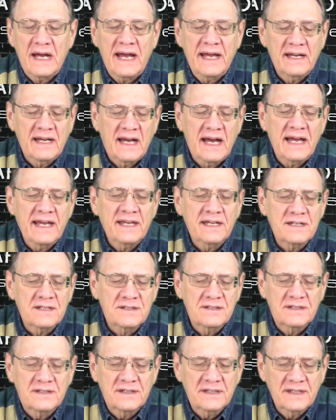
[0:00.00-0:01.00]
I
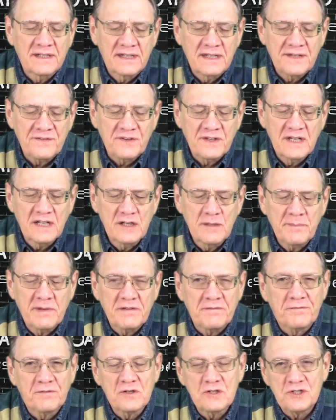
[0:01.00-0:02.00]
had, at the end of
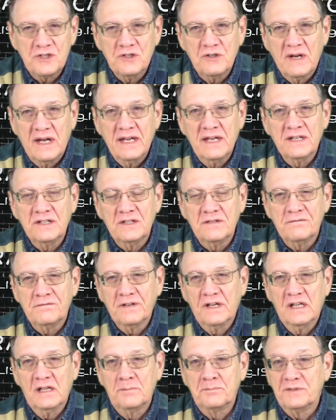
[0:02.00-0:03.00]
my first year, I had
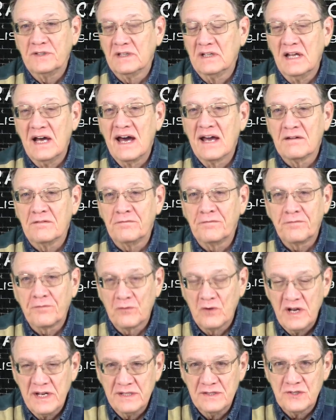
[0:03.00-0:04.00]
developed a lot of
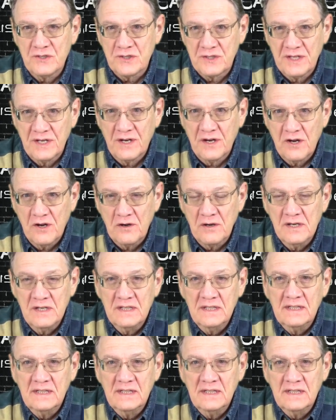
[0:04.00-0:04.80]
friends there.